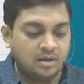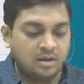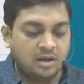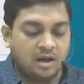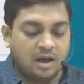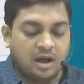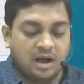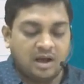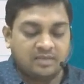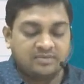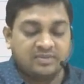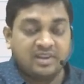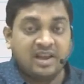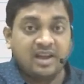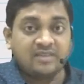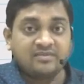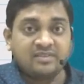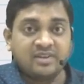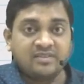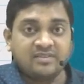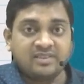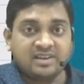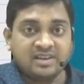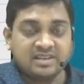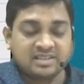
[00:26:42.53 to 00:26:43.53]
Now, they have
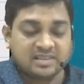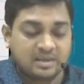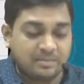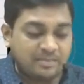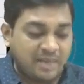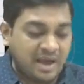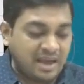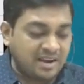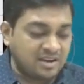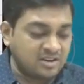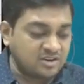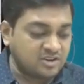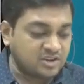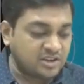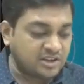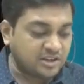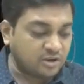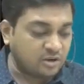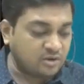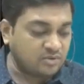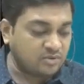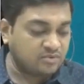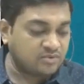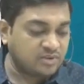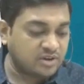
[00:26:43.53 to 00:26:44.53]
given us a balance sheet
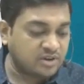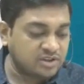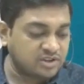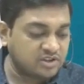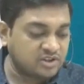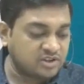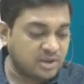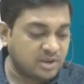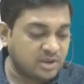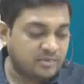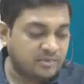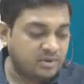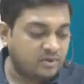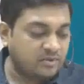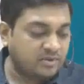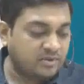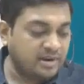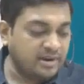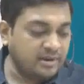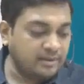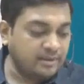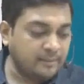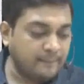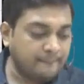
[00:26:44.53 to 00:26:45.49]
on 1st April, right?